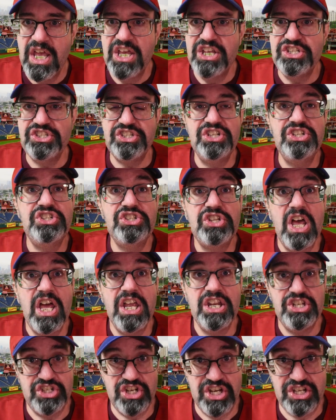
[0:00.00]
since
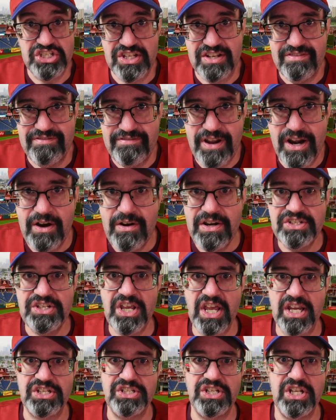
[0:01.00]
Jason
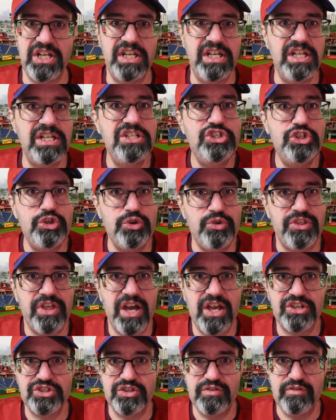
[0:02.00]
Varitek did it in
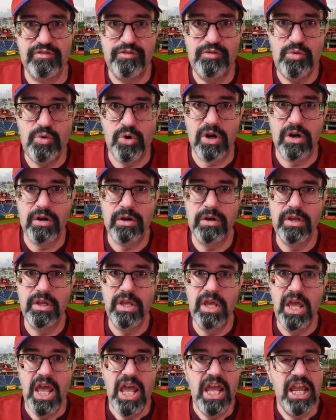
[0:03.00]
2004.
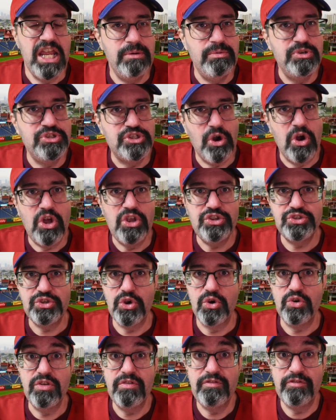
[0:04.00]
He was
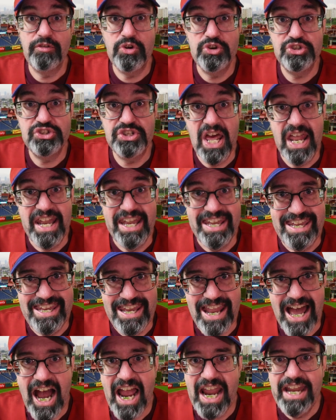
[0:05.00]
also the first
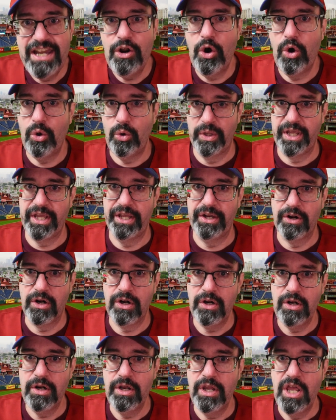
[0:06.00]
9-hole hitter
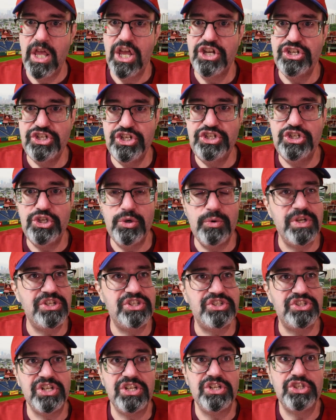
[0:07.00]
to do it
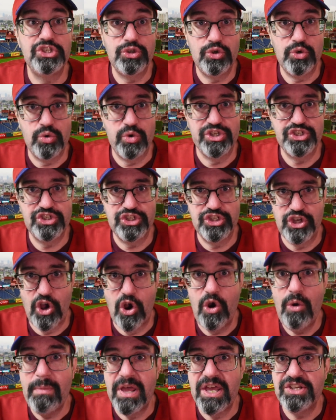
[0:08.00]
since Chris
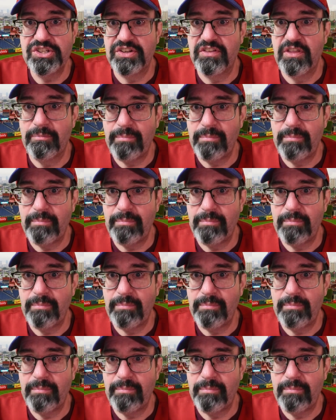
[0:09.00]
Gomez of the